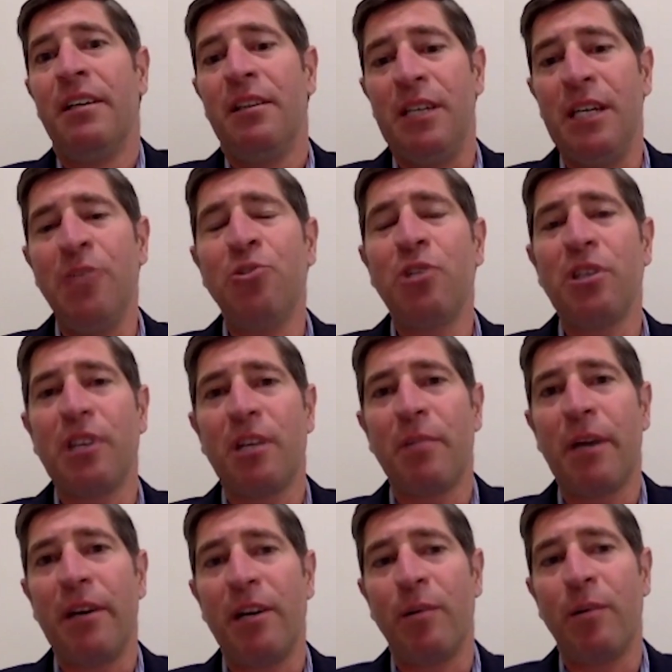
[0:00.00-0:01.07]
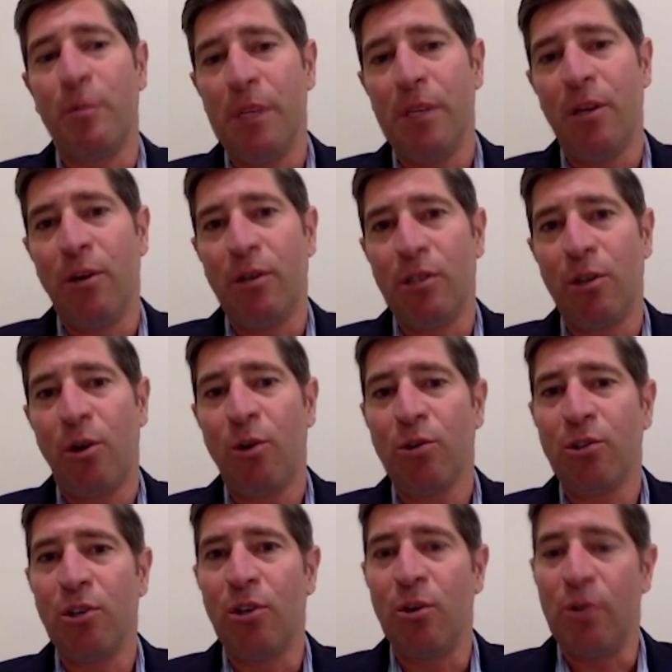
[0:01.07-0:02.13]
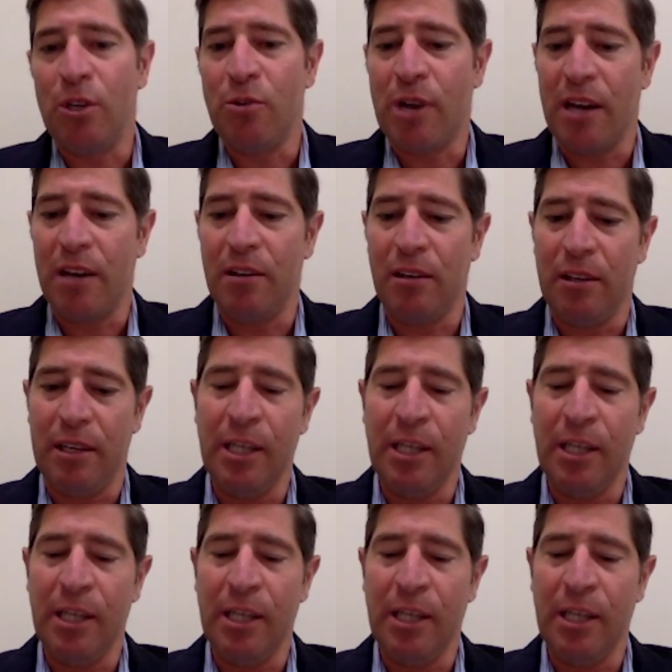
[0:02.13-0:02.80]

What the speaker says: The interesting thing about Airbnb, though, is that also you get